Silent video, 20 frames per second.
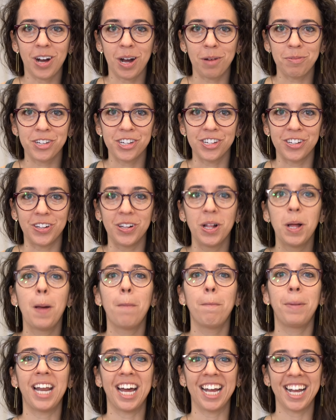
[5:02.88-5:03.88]
optional,
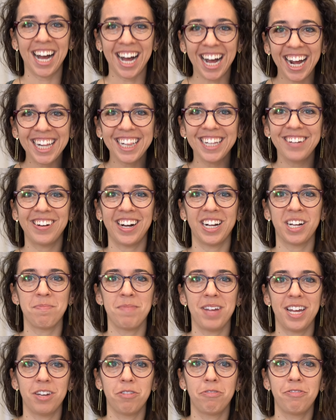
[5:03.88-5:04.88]
but I highly
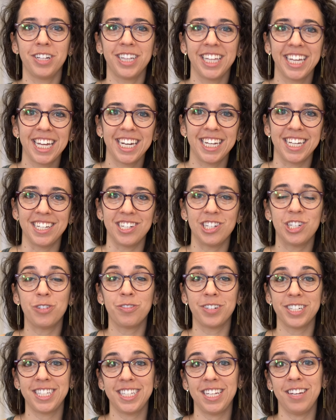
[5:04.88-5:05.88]
recommend filling it in to
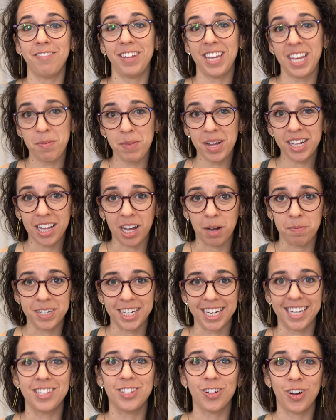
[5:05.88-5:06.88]
receive email
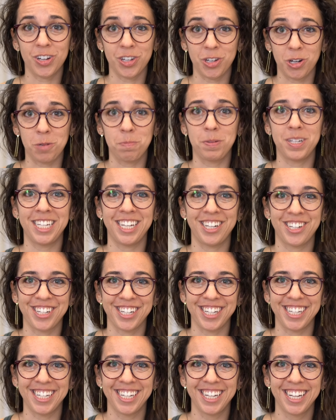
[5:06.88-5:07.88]
updates on your
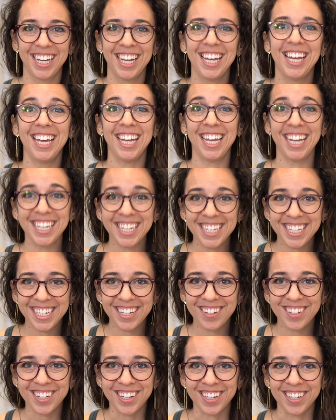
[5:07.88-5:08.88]
petition. In
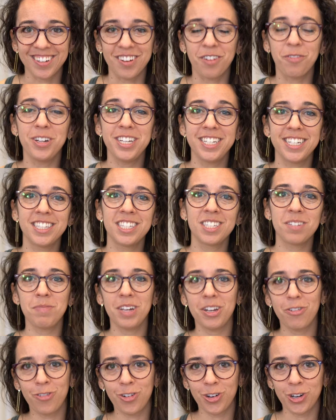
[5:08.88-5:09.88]
addition, we did
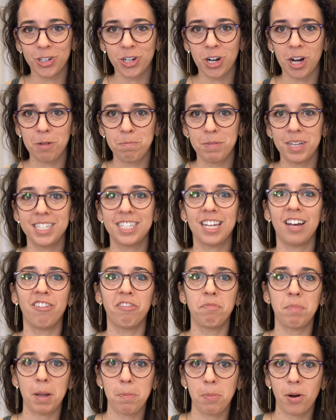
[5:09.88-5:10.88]
submit photocopies
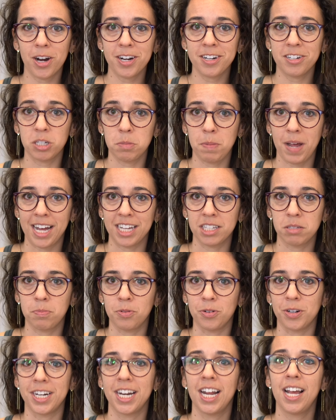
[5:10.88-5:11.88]
of my partner's
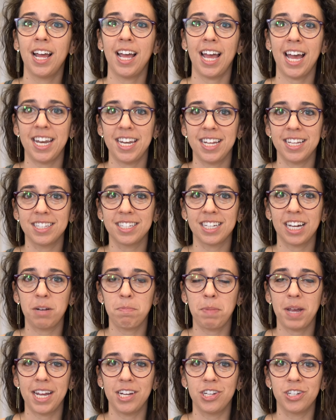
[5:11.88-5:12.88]
passport and inside
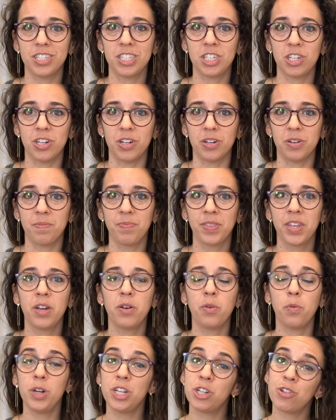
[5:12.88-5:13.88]
pages too.
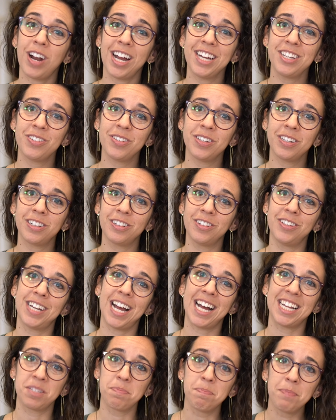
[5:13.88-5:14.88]
We tried to include
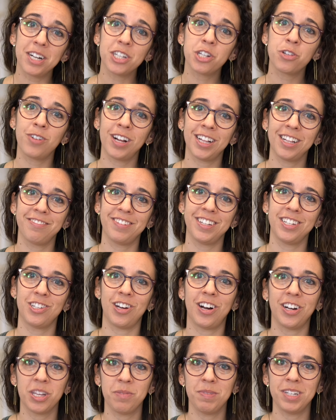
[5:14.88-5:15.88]
as much relevant
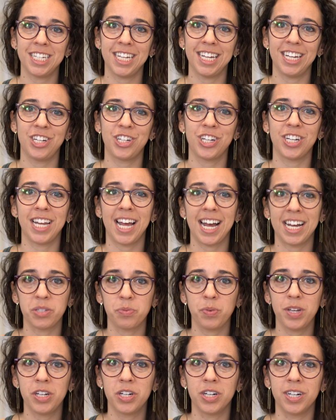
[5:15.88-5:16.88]
documentation as
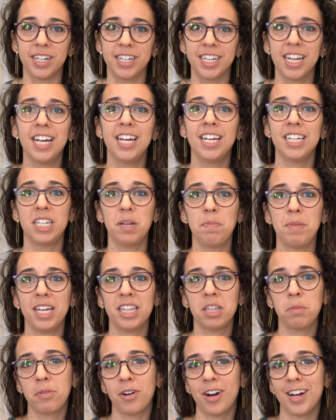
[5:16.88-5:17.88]
we could to
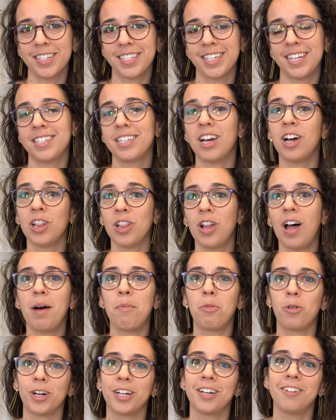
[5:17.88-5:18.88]
make the process a lot
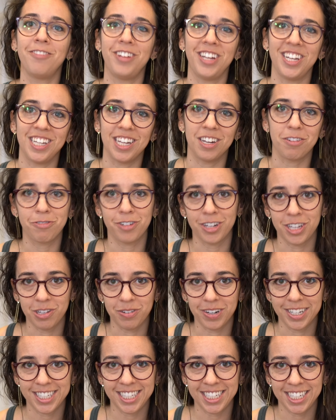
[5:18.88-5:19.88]
more convenient for
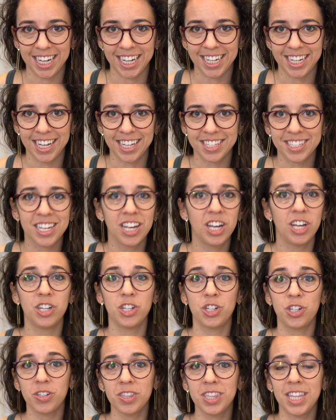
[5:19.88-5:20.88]
USCIS,
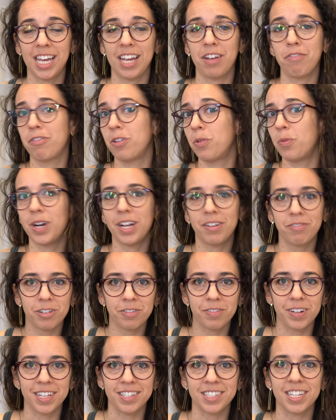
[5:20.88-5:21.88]
should they, for whatever
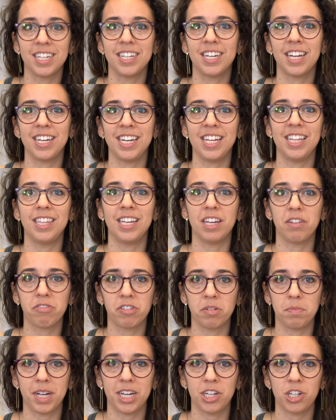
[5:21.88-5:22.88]
reason, need the
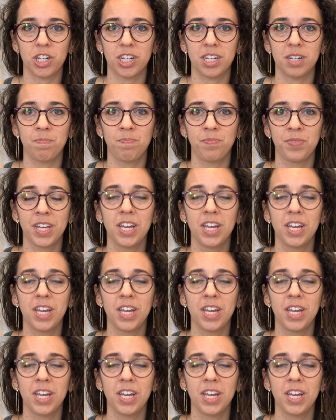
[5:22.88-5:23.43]
information.